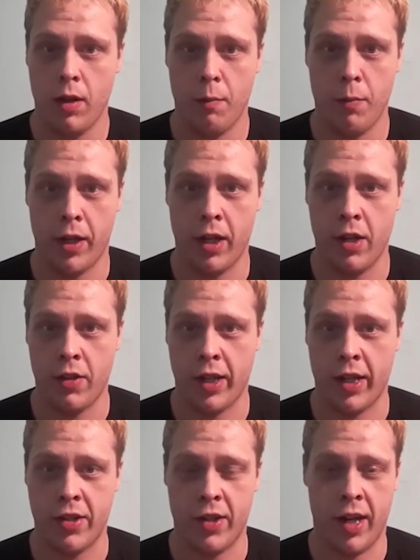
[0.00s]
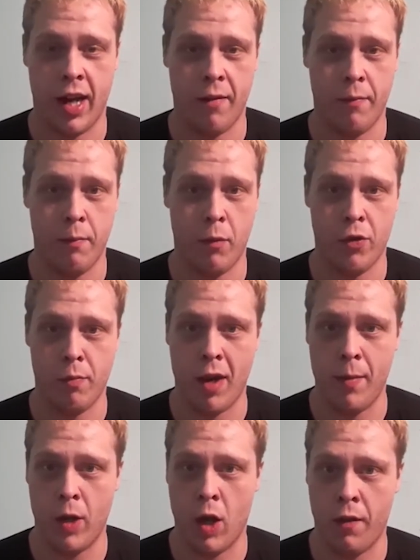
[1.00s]
Because, like I said, I was
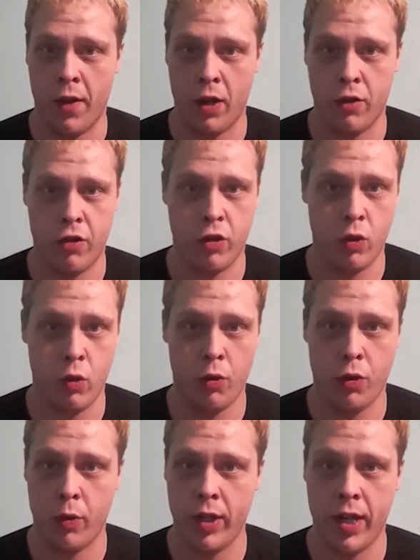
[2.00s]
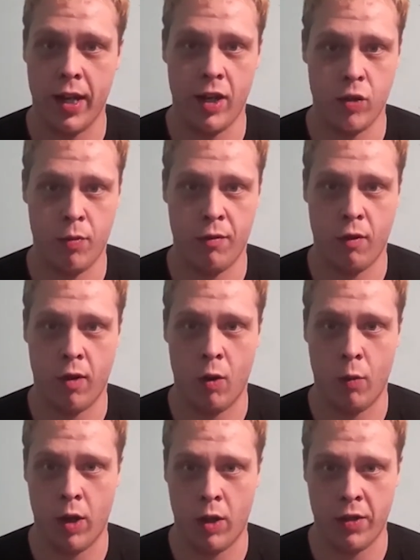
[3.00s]
maybe on there 2-3 days before I
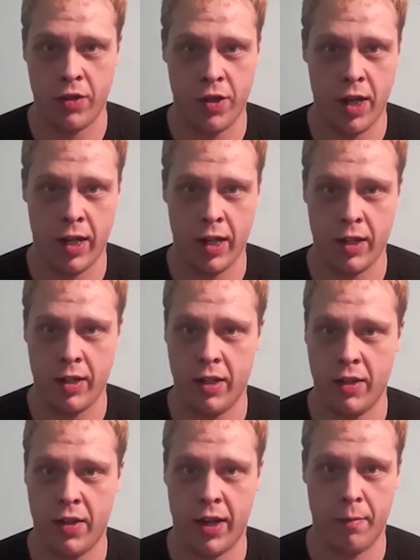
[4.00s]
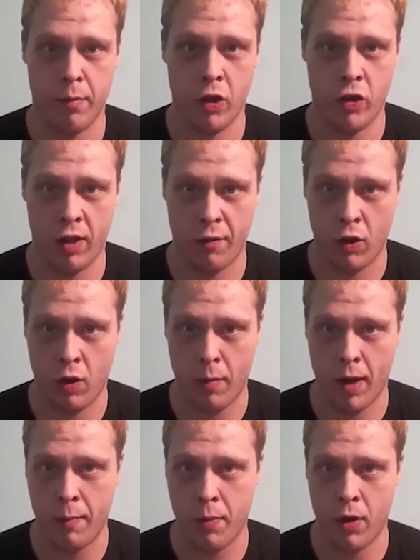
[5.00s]
went on this date. It didn't take much effort on
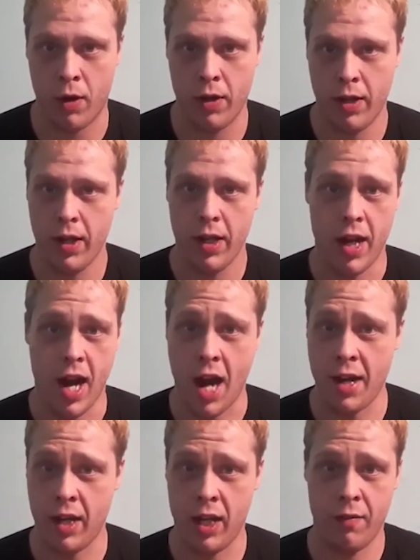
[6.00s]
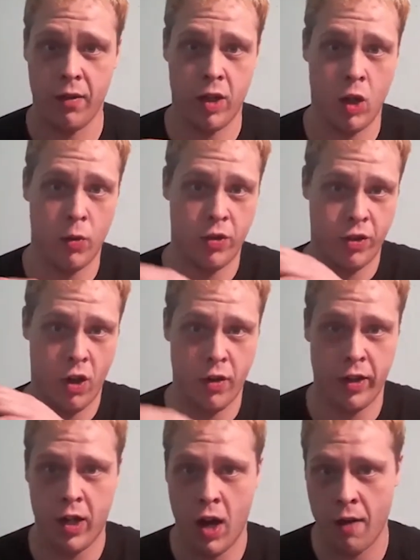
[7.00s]
my part. I didn't even go and start
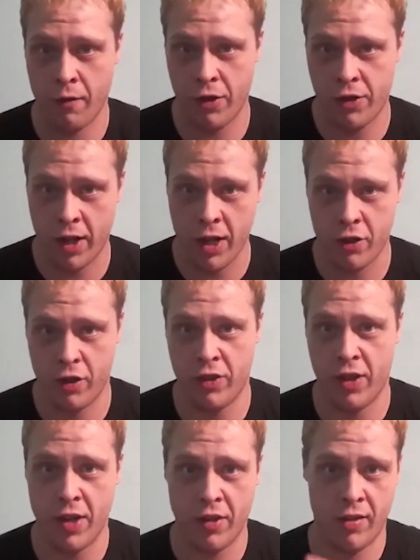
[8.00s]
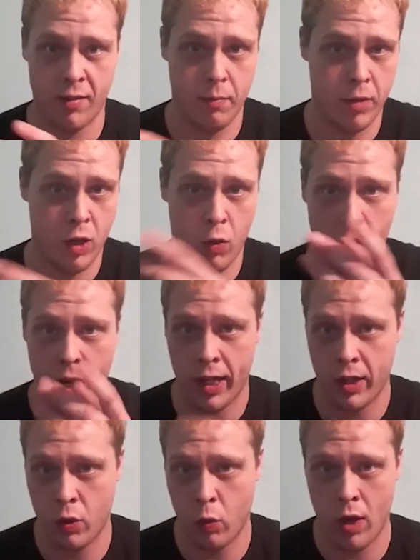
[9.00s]
any conversations. I just, you know,
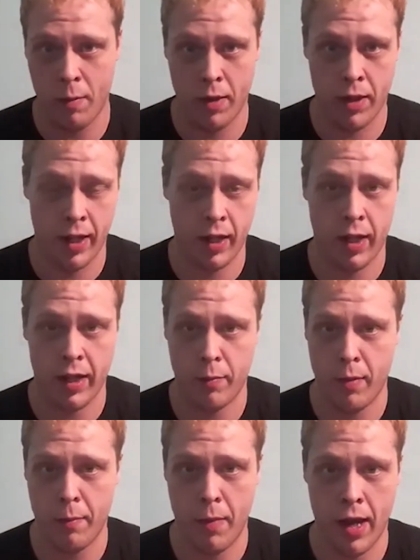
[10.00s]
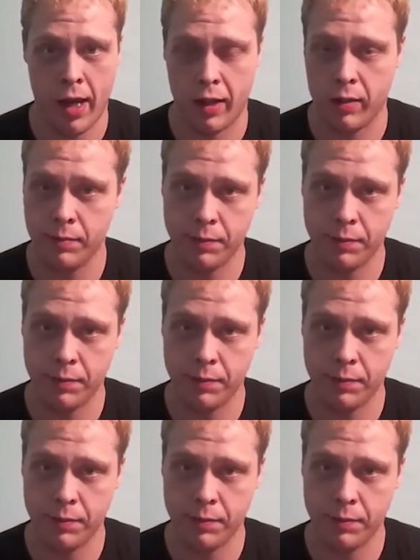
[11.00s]
liked the women. They liked me back.